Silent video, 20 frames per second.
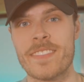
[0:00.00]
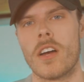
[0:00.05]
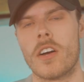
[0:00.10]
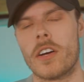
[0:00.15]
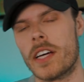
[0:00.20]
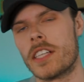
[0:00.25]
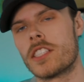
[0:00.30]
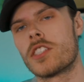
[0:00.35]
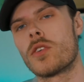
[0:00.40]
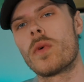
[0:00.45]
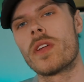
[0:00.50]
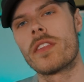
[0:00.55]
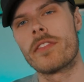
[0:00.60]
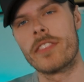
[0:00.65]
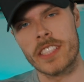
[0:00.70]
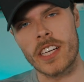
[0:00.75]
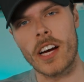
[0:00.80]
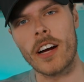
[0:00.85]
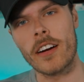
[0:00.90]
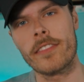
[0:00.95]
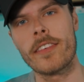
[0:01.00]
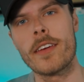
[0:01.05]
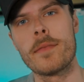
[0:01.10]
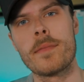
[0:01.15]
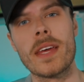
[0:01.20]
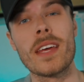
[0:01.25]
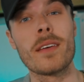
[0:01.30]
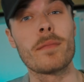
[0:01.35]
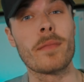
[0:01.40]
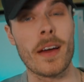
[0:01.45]
Okay, so with photography
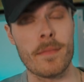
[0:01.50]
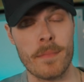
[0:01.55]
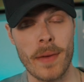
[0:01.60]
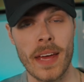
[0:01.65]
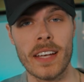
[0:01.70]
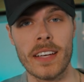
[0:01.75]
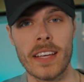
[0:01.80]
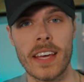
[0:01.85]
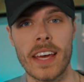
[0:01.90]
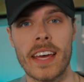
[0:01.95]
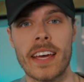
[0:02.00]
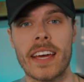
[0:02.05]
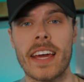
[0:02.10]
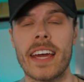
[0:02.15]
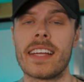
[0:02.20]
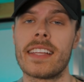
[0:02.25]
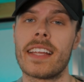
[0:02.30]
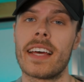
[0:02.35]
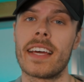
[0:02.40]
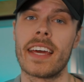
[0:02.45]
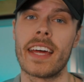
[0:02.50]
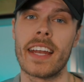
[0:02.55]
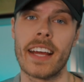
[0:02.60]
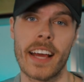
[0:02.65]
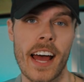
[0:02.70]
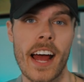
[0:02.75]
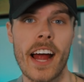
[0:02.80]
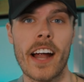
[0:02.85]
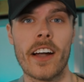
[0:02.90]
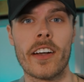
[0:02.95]
being my main gig and then getting
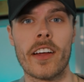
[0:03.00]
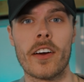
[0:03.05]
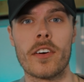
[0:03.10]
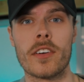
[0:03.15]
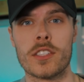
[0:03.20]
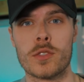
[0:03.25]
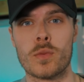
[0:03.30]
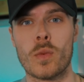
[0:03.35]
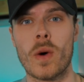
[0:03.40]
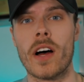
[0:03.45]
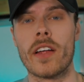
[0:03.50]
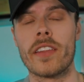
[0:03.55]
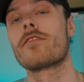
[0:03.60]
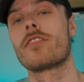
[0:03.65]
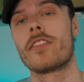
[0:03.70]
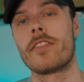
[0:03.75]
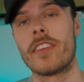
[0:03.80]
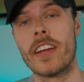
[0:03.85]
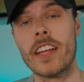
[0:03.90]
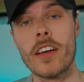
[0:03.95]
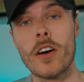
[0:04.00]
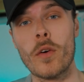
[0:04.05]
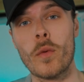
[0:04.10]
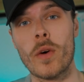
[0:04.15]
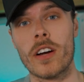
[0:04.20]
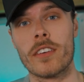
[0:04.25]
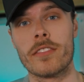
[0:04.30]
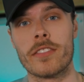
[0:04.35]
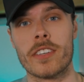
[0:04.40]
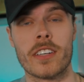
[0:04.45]
hired out as well for video
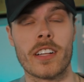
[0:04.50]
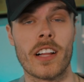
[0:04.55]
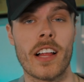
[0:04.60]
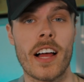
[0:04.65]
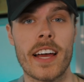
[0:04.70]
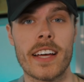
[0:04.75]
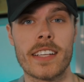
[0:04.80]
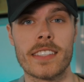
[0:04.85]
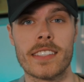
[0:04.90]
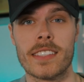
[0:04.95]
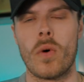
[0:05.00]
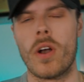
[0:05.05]
work for clients,